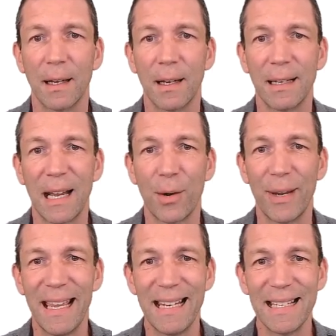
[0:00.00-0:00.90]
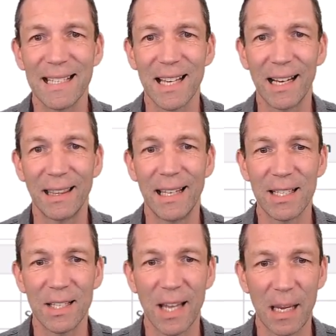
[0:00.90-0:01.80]
And now inside
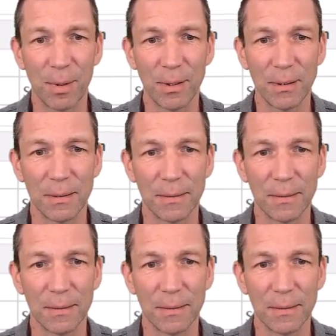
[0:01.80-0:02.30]
this table